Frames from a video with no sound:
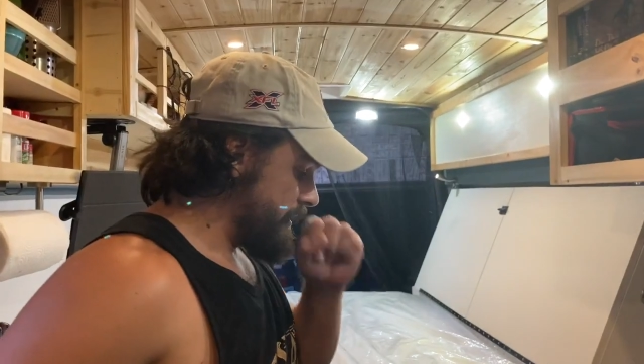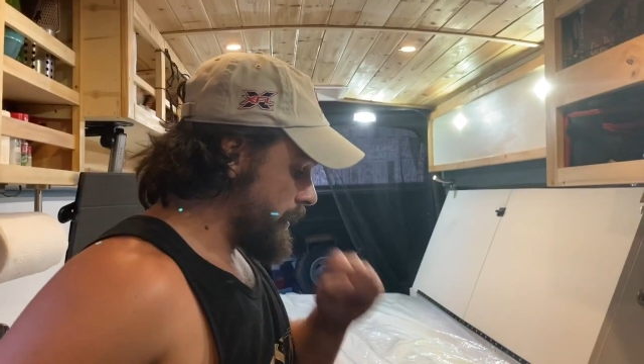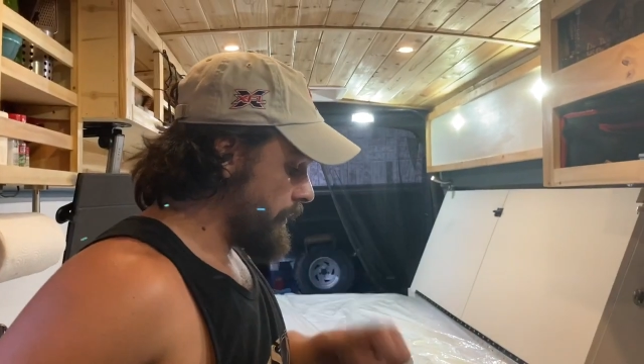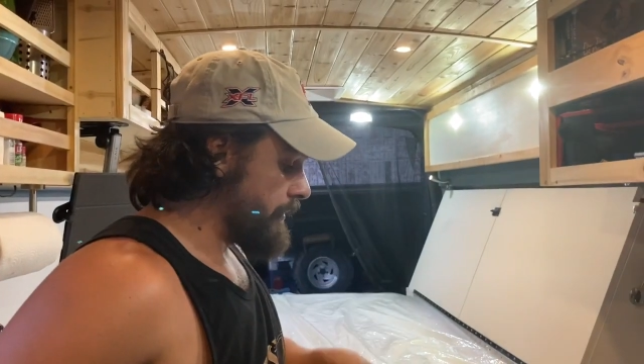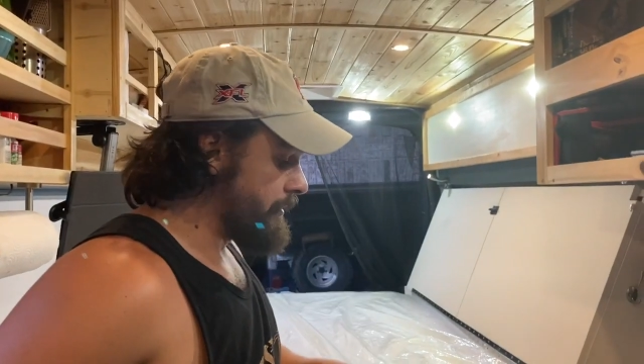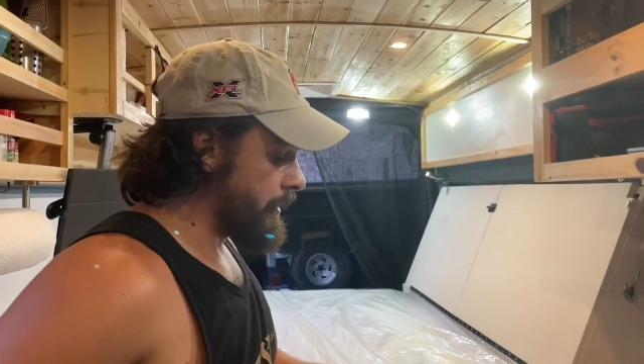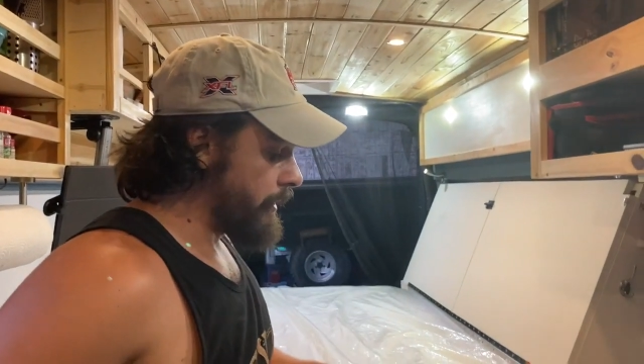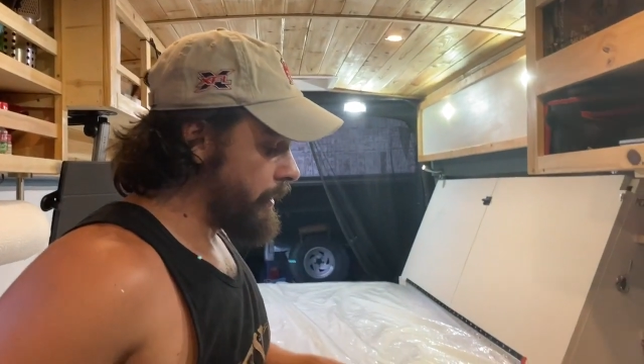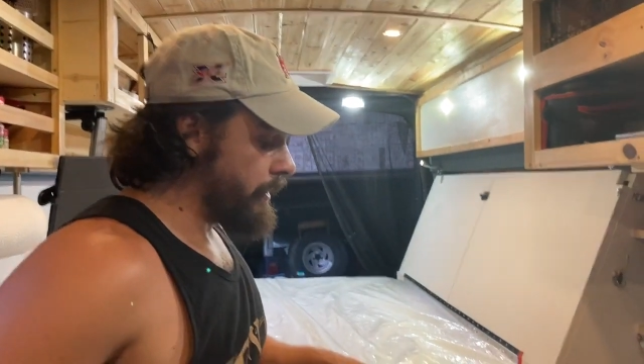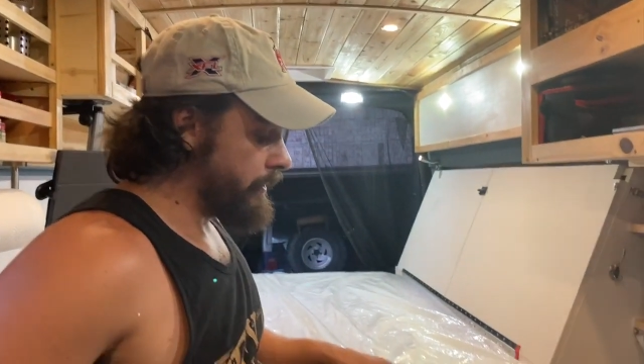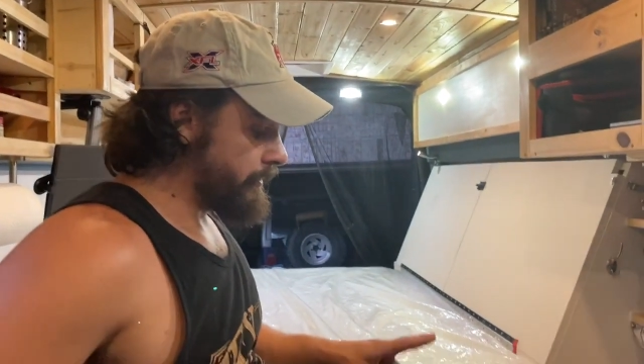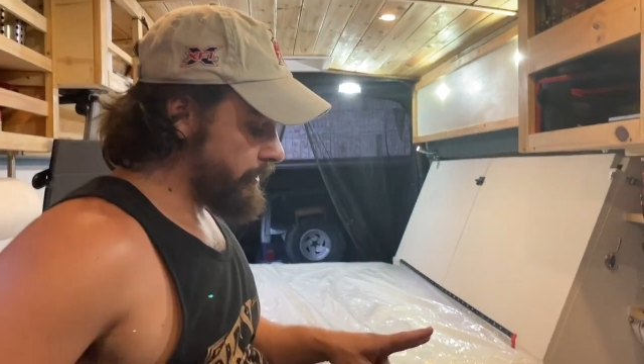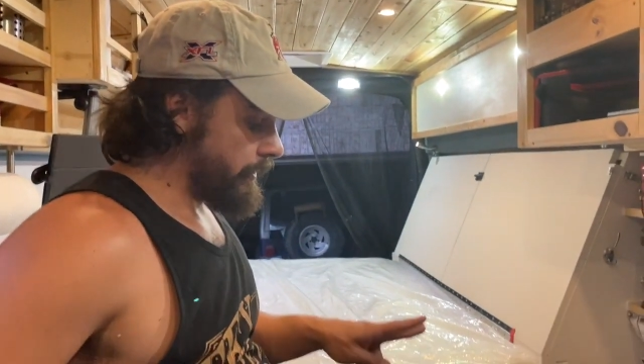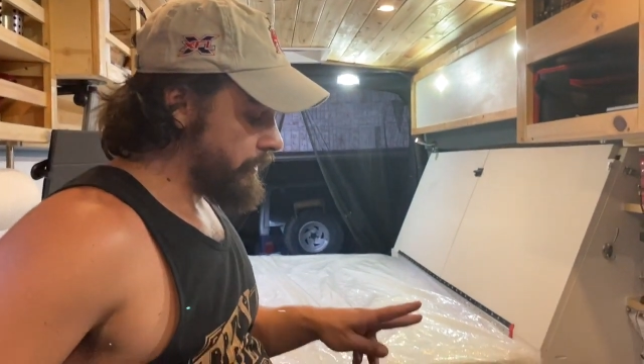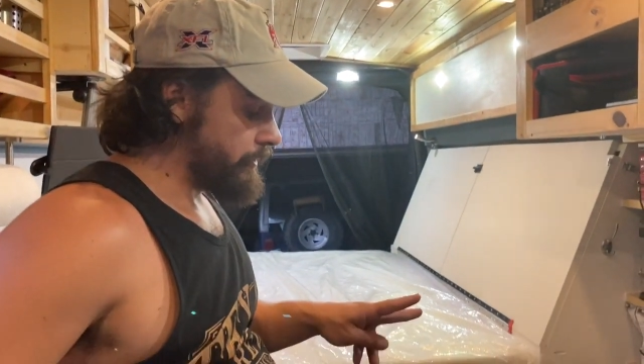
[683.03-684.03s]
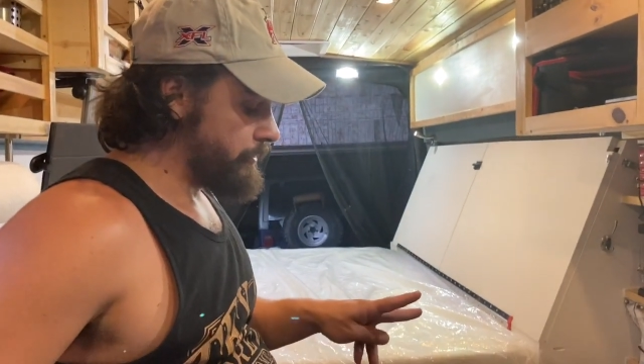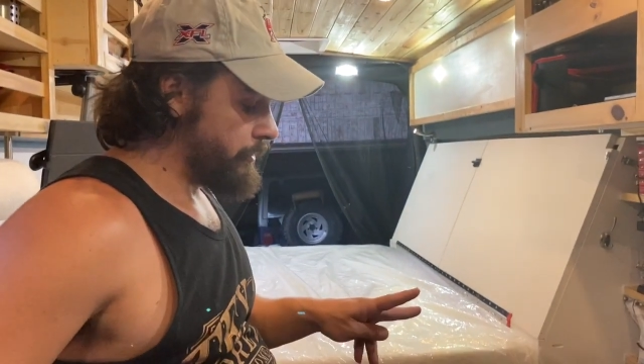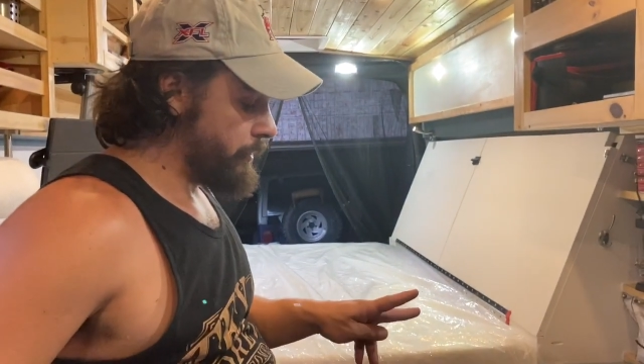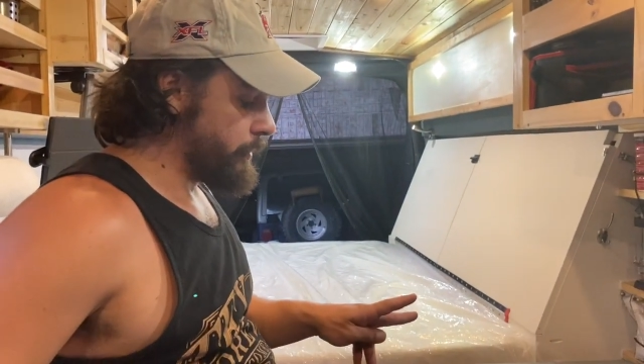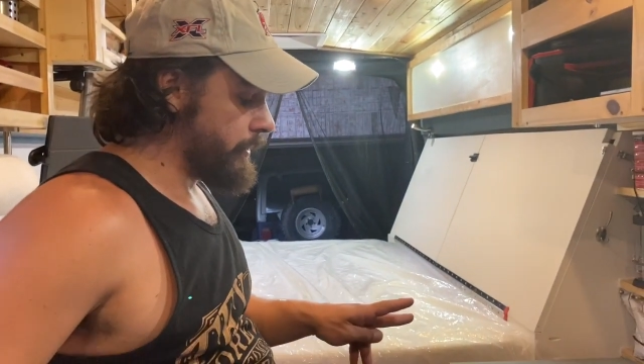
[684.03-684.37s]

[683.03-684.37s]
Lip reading: concern, so there's 2